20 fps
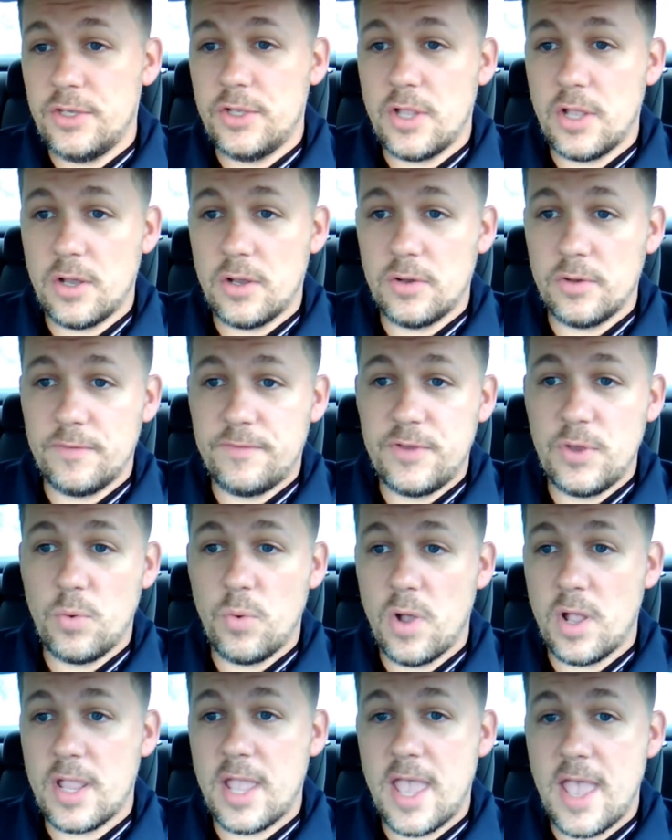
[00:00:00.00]
you know, if you
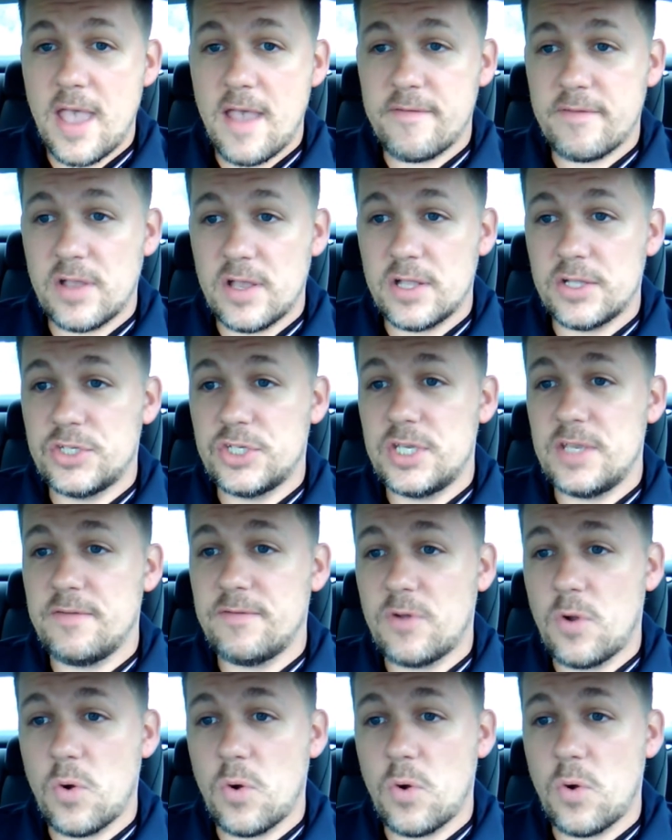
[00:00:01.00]
want to have a chief